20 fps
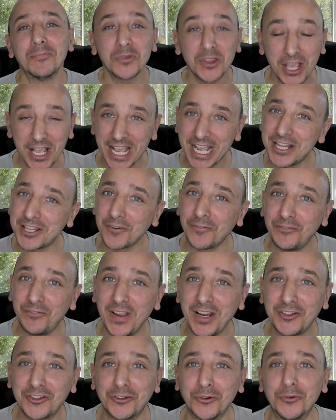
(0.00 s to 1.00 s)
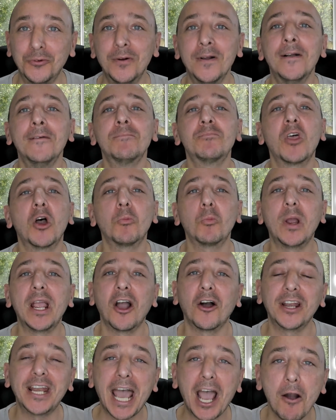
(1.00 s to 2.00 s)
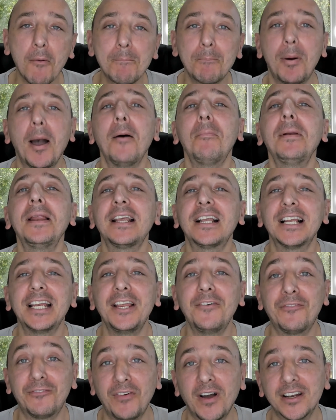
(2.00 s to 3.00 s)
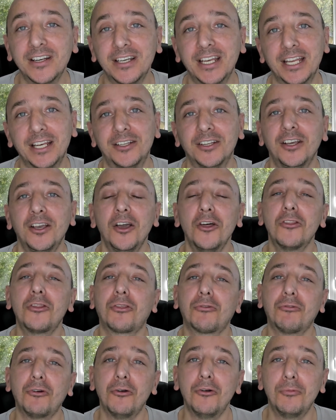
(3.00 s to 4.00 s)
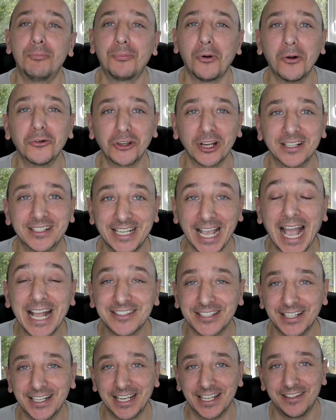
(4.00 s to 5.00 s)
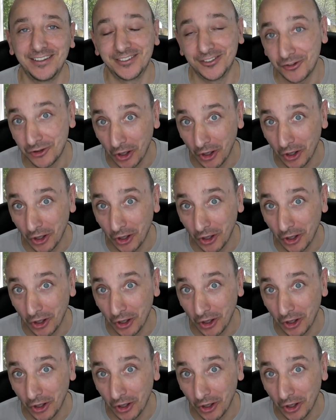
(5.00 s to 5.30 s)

So it's official that we are now publicly funded through Project Catalyst.